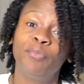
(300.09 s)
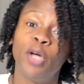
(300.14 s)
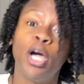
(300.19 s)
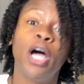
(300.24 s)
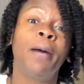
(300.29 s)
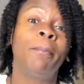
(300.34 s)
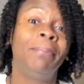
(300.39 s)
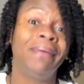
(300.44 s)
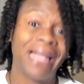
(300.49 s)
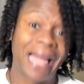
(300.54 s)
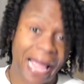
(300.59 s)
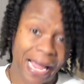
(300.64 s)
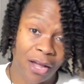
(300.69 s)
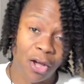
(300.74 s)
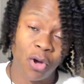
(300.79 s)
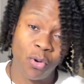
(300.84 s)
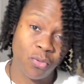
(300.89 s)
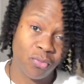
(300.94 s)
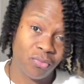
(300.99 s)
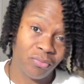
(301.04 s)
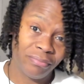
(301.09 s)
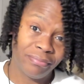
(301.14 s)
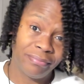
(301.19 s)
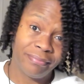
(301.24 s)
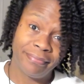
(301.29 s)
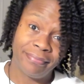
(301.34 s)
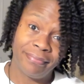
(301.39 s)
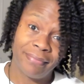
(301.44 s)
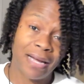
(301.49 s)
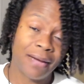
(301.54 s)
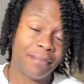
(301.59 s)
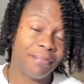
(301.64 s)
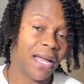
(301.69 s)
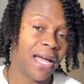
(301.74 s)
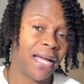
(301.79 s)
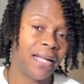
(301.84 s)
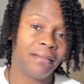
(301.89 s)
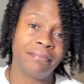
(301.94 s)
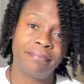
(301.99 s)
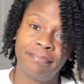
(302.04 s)
a black owned. I'm
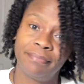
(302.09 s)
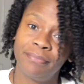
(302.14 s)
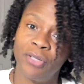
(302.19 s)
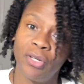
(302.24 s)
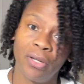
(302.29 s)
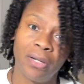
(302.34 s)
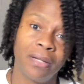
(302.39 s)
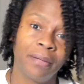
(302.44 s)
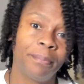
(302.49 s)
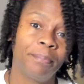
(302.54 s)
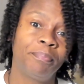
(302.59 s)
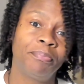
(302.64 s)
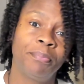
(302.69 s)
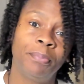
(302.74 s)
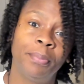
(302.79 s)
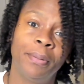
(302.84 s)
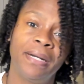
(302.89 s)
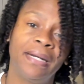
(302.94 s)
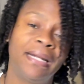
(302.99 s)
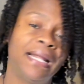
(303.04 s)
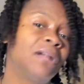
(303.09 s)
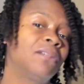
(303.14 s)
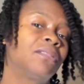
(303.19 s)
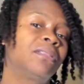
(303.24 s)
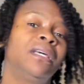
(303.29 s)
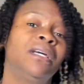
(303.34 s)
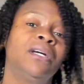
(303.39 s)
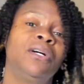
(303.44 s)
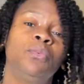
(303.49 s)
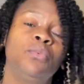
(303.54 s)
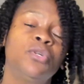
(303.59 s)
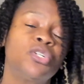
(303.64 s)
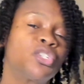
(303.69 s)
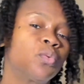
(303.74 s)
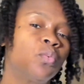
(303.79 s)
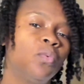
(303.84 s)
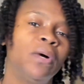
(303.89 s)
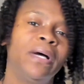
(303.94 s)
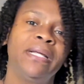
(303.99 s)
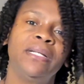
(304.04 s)
not going to put it out there which
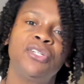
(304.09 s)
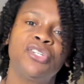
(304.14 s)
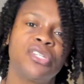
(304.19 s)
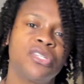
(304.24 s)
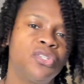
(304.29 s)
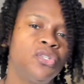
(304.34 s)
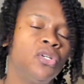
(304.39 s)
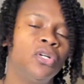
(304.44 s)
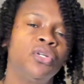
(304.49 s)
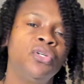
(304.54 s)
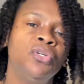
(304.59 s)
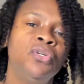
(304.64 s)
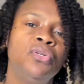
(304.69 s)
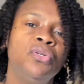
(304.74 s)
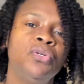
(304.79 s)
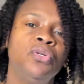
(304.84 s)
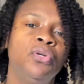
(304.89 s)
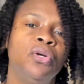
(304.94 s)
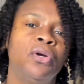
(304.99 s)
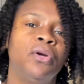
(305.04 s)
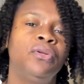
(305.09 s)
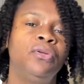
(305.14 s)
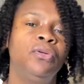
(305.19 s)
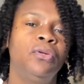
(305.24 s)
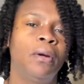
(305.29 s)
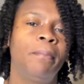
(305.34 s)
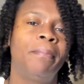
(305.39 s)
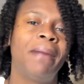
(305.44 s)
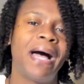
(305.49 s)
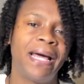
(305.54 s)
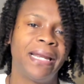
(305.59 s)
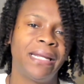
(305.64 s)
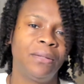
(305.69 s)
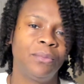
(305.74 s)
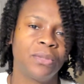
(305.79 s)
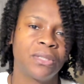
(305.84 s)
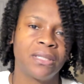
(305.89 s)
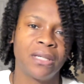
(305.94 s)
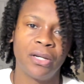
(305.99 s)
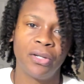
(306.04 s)
one just you know you, you your body
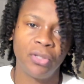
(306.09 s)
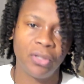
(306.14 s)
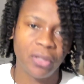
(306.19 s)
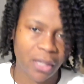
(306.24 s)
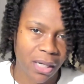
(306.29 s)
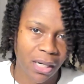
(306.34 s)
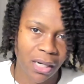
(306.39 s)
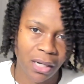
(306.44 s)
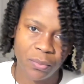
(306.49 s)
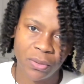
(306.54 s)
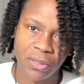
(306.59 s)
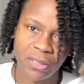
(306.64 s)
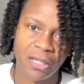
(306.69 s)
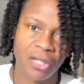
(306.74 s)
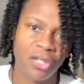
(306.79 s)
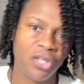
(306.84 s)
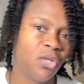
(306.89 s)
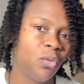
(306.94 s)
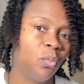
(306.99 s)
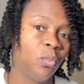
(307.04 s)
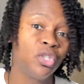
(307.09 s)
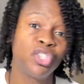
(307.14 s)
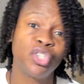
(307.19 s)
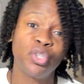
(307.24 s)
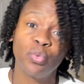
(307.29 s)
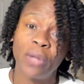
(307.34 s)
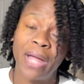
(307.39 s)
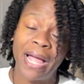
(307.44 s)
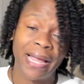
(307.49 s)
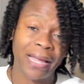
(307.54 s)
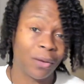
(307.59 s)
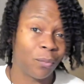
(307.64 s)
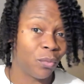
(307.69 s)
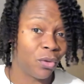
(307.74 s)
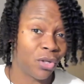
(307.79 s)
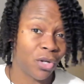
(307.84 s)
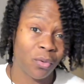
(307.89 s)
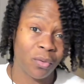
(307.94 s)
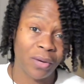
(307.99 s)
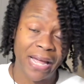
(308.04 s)
will tell you your hair will tell you what you like and
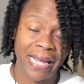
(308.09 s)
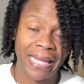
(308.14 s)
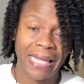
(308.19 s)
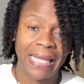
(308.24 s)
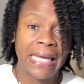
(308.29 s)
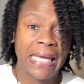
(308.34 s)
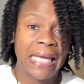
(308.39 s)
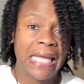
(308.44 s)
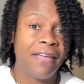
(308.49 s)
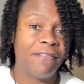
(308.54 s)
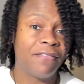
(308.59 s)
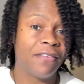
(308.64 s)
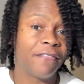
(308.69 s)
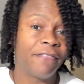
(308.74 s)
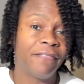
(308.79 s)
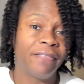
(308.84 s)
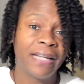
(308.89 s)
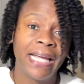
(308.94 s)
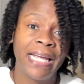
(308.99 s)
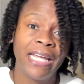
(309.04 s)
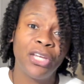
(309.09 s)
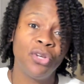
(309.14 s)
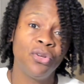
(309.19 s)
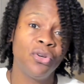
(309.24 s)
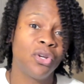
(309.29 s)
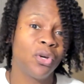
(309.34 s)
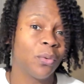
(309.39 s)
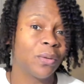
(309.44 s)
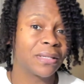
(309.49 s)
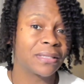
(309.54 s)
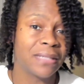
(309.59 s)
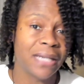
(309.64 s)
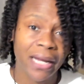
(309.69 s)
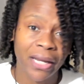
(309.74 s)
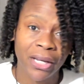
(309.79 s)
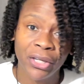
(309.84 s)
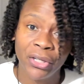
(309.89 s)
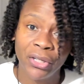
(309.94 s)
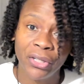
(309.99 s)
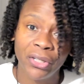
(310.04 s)
what don't like if it flake you know it's
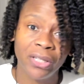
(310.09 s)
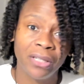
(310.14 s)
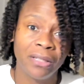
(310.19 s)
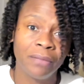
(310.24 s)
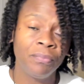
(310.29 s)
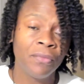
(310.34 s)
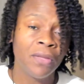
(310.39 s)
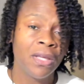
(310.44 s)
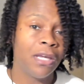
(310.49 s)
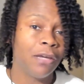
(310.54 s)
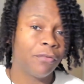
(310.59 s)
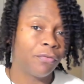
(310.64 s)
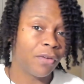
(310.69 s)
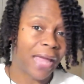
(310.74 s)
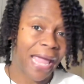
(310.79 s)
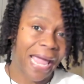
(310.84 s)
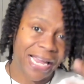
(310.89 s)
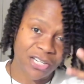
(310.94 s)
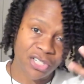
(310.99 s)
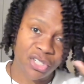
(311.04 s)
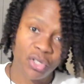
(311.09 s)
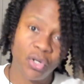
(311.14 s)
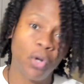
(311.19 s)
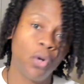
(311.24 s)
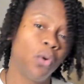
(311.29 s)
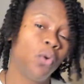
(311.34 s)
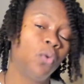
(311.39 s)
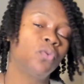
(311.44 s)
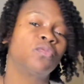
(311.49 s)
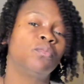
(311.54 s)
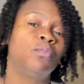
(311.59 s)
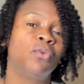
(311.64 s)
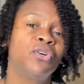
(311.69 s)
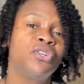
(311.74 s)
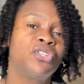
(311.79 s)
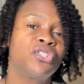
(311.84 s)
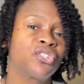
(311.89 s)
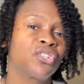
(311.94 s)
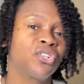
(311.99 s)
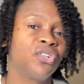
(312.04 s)
not good if it actually holds
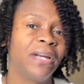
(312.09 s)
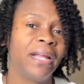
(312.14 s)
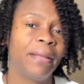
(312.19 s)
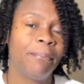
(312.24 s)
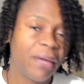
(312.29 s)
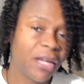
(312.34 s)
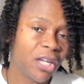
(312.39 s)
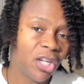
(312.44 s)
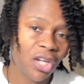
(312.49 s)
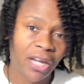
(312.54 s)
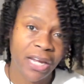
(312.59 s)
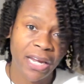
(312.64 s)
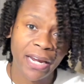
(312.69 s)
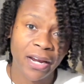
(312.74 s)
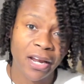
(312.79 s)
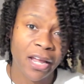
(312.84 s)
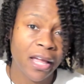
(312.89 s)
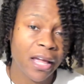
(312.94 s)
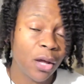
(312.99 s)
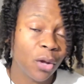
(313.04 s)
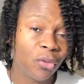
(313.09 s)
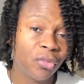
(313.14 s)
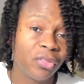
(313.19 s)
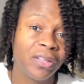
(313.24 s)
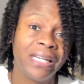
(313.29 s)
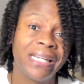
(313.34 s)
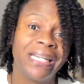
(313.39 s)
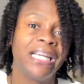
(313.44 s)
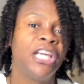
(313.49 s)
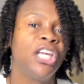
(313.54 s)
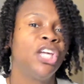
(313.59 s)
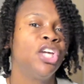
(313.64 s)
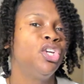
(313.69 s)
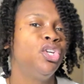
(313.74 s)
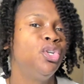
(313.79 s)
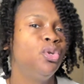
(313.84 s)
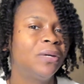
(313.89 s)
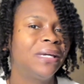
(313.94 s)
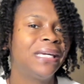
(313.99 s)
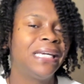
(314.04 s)
moisture and, and make your hair healthier
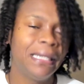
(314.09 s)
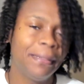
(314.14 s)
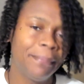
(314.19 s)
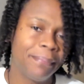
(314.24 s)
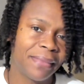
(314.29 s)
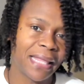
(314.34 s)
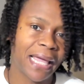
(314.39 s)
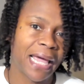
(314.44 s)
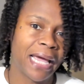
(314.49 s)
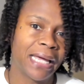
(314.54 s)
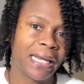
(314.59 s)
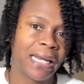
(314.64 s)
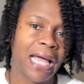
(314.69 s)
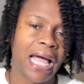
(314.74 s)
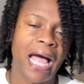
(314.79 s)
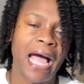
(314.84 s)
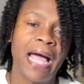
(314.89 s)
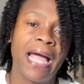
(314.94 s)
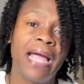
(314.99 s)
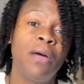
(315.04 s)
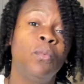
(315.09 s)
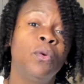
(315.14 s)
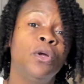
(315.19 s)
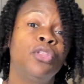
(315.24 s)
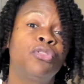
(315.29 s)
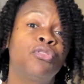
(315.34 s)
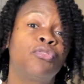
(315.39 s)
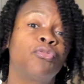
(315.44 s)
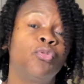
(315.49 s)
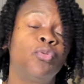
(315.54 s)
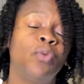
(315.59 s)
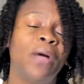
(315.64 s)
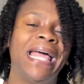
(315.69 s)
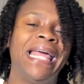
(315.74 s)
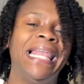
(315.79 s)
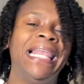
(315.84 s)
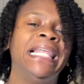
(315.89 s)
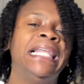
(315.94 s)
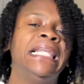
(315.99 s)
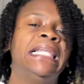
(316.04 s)
you keep that i went through at
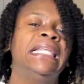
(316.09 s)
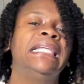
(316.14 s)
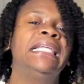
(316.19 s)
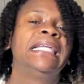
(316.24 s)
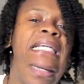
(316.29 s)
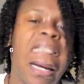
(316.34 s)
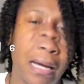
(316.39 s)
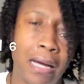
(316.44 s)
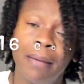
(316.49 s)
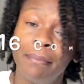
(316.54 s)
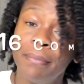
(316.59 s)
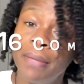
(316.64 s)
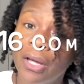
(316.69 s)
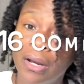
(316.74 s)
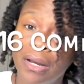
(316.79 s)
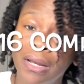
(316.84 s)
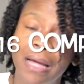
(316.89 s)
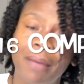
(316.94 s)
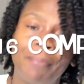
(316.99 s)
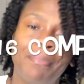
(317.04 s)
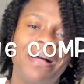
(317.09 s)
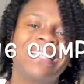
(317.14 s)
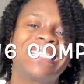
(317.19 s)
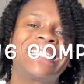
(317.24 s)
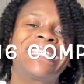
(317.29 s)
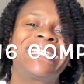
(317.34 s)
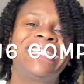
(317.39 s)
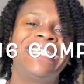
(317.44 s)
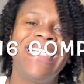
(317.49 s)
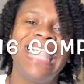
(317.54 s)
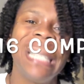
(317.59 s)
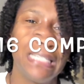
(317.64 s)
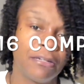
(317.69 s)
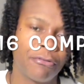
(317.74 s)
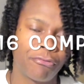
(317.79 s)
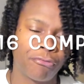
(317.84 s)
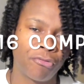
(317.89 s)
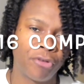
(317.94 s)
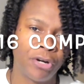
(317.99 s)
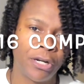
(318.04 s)
least i'm not gonna lie about six
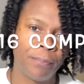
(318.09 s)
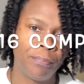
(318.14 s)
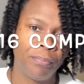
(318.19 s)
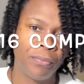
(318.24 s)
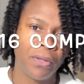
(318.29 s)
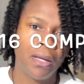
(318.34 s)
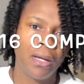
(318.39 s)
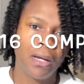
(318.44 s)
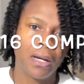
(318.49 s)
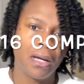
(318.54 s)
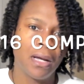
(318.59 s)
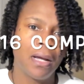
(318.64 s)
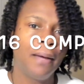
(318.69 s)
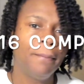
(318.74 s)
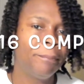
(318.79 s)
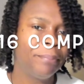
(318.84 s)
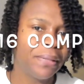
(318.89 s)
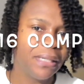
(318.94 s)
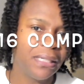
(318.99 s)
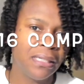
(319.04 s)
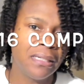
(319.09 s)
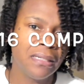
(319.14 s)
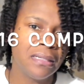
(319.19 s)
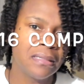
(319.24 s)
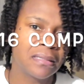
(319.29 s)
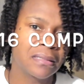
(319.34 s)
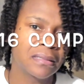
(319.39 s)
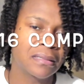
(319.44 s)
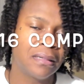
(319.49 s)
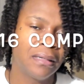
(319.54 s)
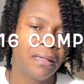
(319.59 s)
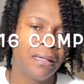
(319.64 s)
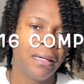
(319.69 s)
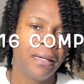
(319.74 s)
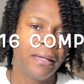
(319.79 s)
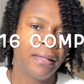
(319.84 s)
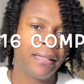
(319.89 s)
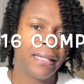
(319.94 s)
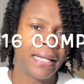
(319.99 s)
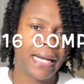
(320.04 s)
different companies
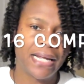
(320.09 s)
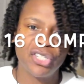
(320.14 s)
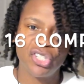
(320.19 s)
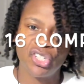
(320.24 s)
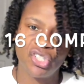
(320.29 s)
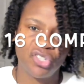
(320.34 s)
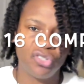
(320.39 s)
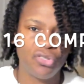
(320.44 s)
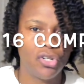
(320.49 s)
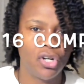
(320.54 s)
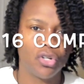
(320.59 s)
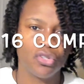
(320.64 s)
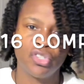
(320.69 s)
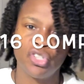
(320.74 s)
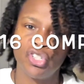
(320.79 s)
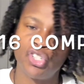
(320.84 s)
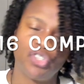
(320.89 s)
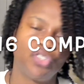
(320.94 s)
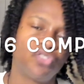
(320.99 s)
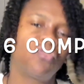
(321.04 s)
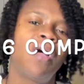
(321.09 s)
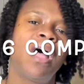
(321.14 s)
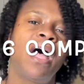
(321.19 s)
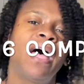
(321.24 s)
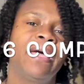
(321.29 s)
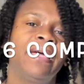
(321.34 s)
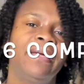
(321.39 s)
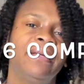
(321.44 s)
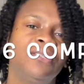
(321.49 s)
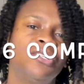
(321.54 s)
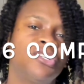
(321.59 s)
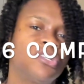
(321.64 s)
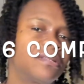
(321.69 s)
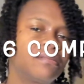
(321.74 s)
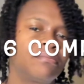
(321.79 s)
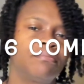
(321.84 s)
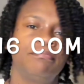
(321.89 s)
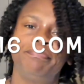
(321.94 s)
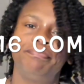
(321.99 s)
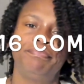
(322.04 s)
that i just you know just tried
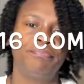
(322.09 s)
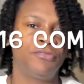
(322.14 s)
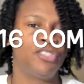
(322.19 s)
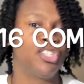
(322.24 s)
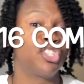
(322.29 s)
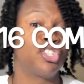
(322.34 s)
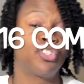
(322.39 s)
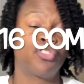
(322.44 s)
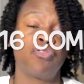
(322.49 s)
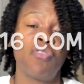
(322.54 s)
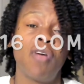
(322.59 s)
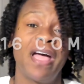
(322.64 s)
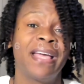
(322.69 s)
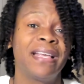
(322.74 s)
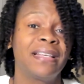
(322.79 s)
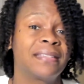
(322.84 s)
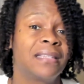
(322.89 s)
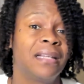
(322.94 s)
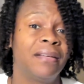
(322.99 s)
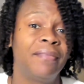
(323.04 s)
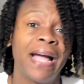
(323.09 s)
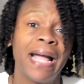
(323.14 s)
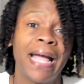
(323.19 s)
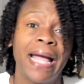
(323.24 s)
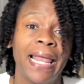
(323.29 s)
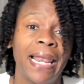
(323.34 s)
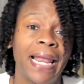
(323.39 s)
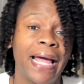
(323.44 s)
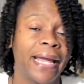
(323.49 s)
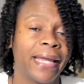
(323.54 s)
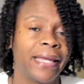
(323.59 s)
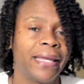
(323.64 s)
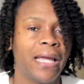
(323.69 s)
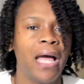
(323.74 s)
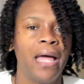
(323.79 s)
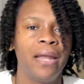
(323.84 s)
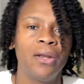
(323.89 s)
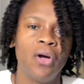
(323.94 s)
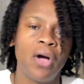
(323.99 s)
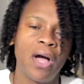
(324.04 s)
just just trying stuff. I got like,
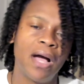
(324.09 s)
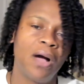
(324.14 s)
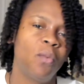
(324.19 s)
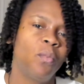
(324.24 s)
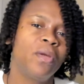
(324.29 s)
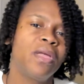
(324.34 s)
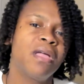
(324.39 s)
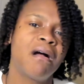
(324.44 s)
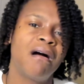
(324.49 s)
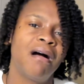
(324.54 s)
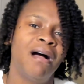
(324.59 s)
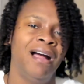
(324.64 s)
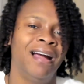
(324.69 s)
y'all know how we are.